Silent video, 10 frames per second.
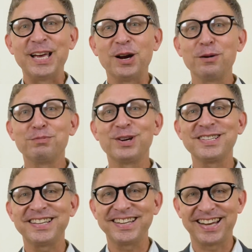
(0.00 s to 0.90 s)
In our
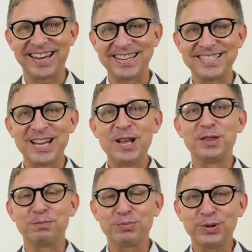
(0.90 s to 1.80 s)
present case,
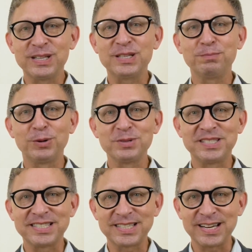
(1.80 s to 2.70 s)
the principles
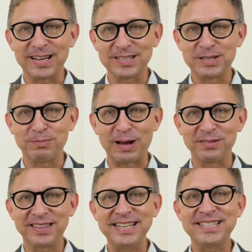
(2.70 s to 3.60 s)
discussed
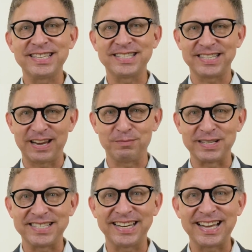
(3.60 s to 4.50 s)
about thesis
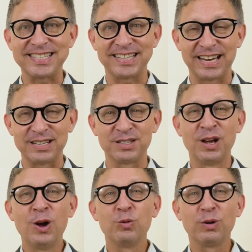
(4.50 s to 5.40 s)
statements and essays
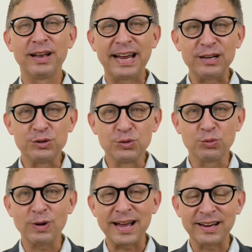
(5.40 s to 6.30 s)
relate
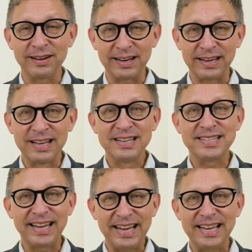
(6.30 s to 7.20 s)
directly
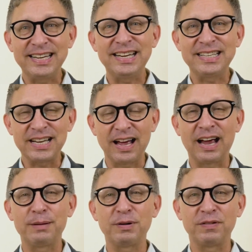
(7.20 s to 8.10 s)
to any
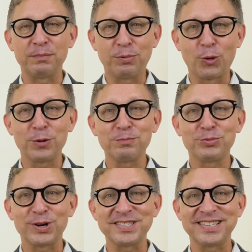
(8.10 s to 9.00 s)
type of important
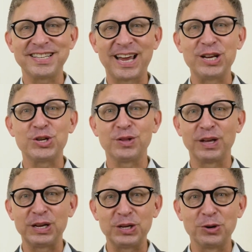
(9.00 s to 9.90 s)
presentation
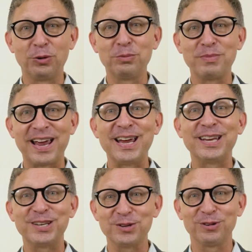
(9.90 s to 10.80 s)
that you'll make
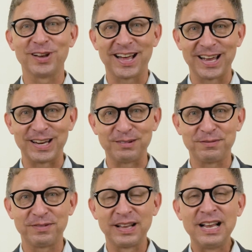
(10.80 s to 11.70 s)
in your
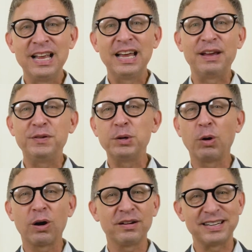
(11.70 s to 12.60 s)
life. If you
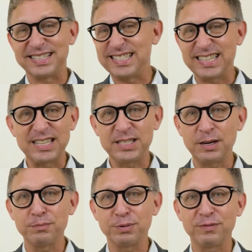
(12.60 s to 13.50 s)
are an
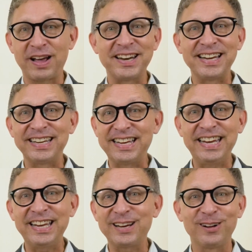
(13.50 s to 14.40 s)
assistant providing
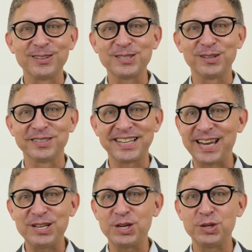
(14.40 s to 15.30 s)
key
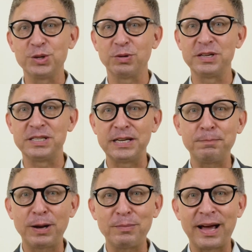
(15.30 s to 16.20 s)
consultation to a
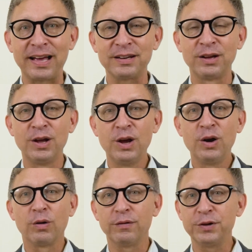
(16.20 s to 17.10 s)
diplomat,
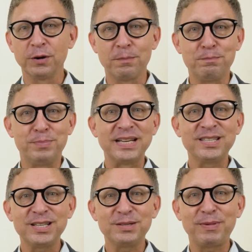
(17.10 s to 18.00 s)
or if you're a
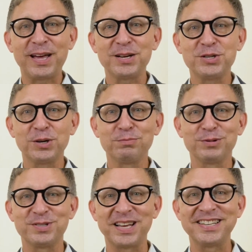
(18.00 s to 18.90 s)
business manager
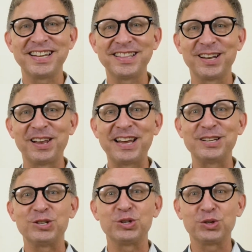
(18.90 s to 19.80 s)
presenting the
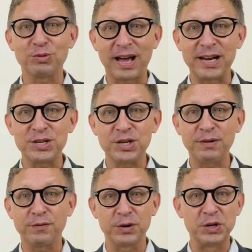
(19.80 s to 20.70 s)
latest strategy
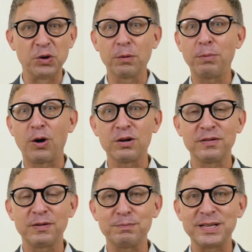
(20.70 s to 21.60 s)
for your part
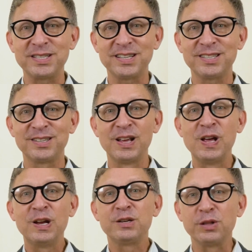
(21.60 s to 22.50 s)
of the business
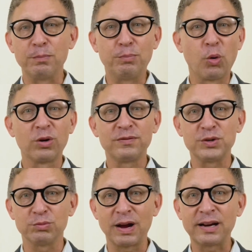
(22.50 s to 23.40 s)
to the board of
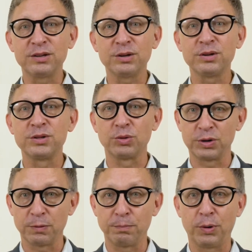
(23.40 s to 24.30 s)
directors or
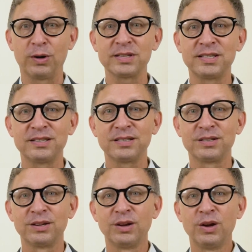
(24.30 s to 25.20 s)
your
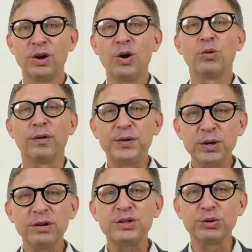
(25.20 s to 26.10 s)
bosses, or if
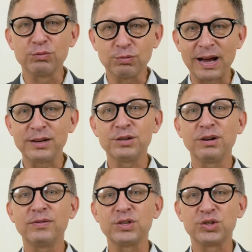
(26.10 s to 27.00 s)
you're a director
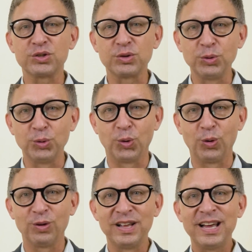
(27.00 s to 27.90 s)
of a
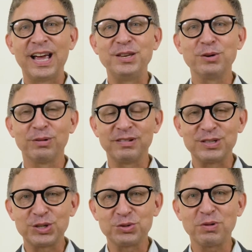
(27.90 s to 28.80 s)
school and you're
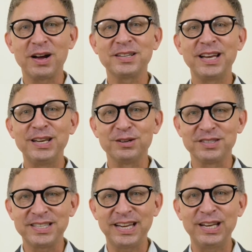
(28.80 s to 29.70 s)
instructing your
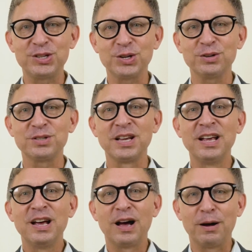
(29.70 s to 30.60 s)
teachers
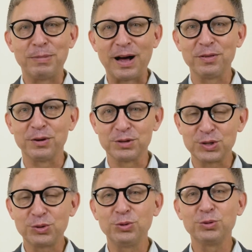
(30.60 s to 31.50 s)
about the
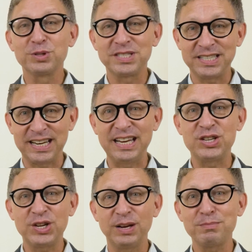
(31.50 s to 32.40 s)
school's
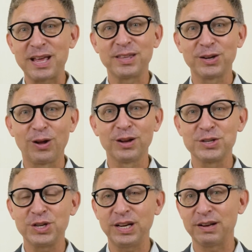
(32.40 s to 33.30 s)
teaching
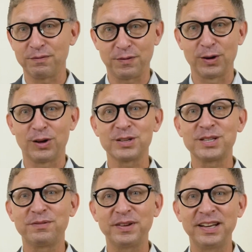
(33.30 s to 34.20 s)
methodology and
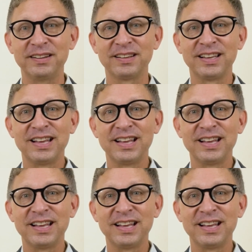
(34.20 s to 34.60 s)
philosophy,